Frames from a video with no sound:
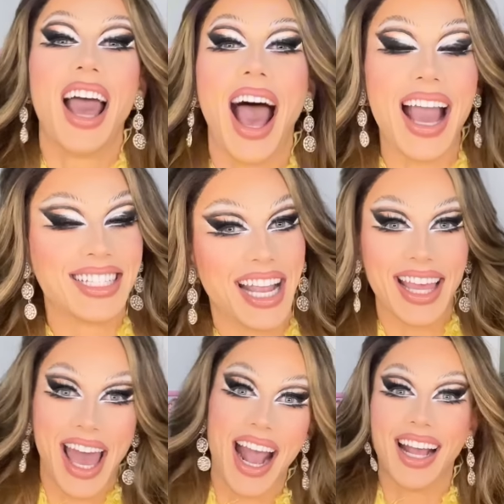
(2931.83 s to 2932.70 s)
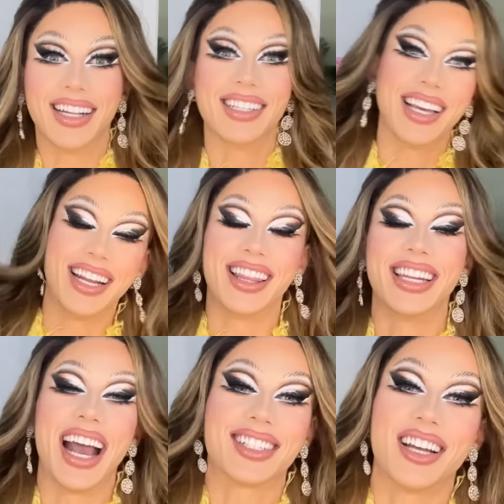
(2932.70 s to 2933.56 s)
I say that, and in the
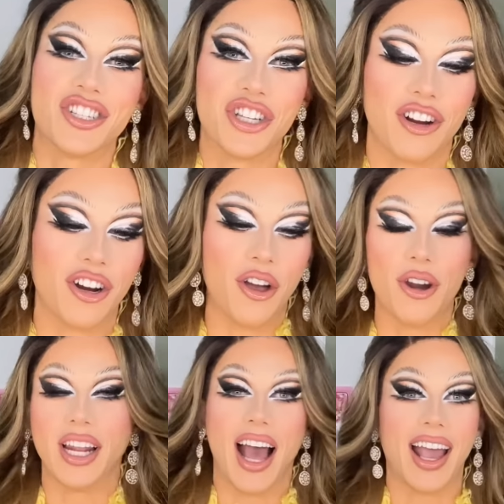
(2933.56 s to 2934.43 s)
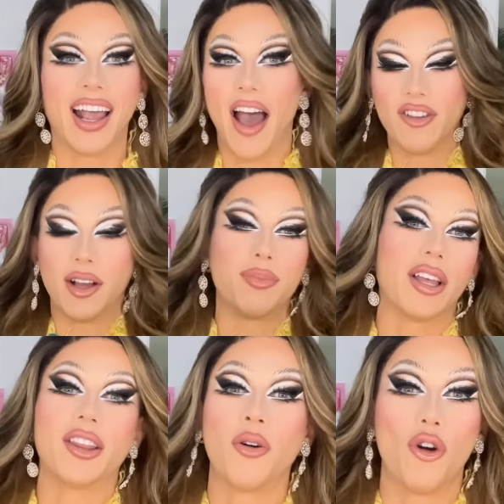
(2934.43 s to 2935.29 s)
next un-sugarcoated, I have a
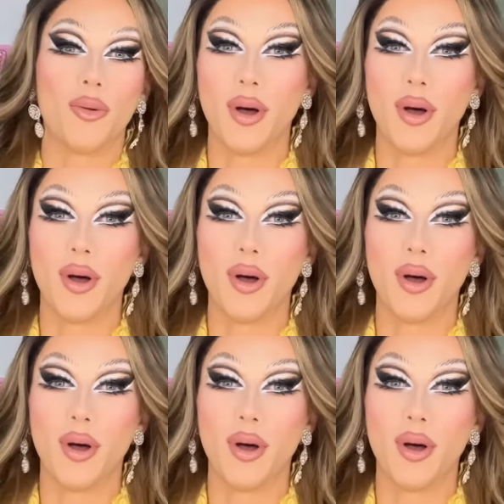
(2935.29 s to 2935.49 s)
completely horrible